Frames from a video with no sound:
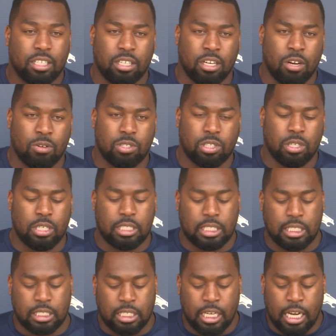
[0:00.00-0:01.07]
You know, so it's
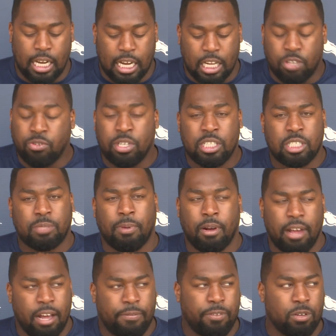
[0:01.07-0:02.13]
just it's really just
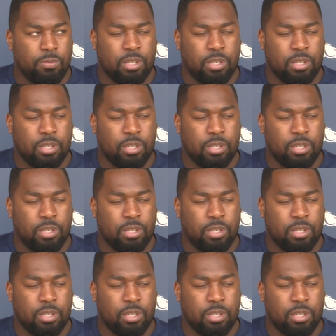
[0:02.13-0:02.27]
about effort.